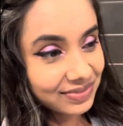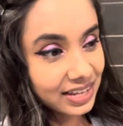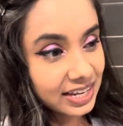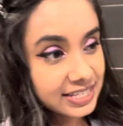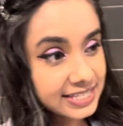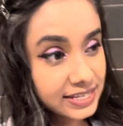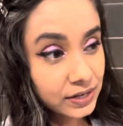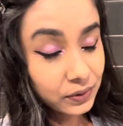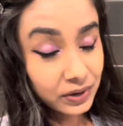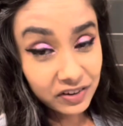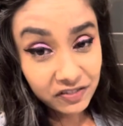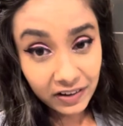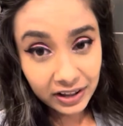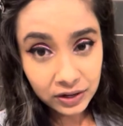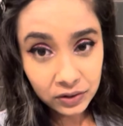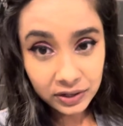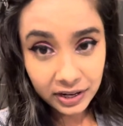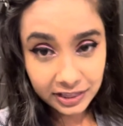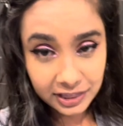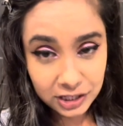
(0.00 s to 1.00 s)
So if I
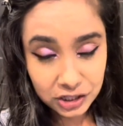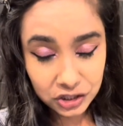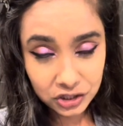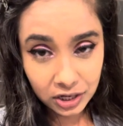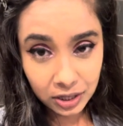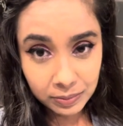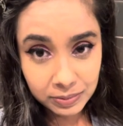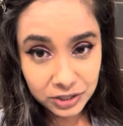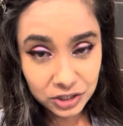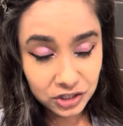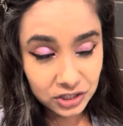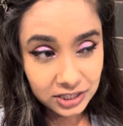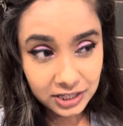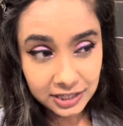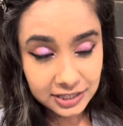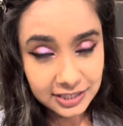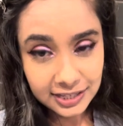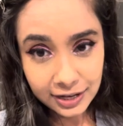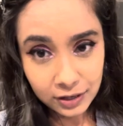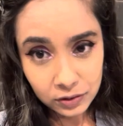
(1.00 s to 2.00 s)
don't get this job, it's just
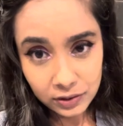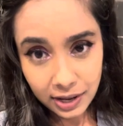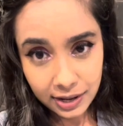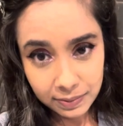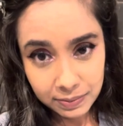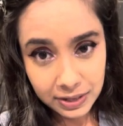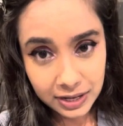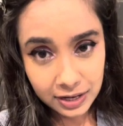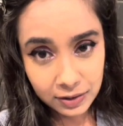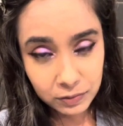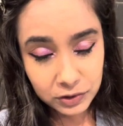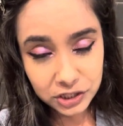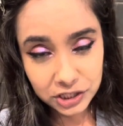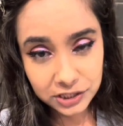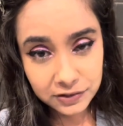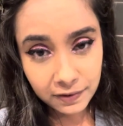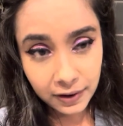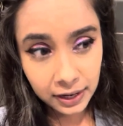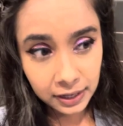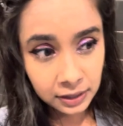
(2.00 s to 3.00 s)
because they don't like me, which is
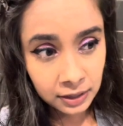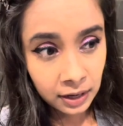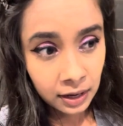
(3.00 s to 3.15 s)
fine.